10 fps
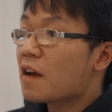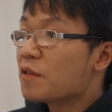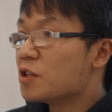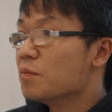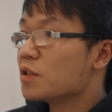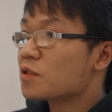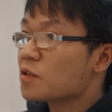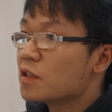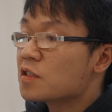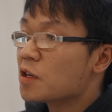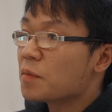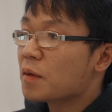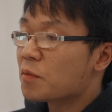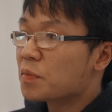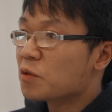every human is, is going to be
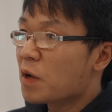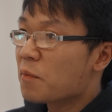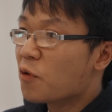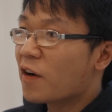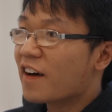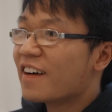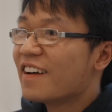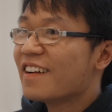able to build way more.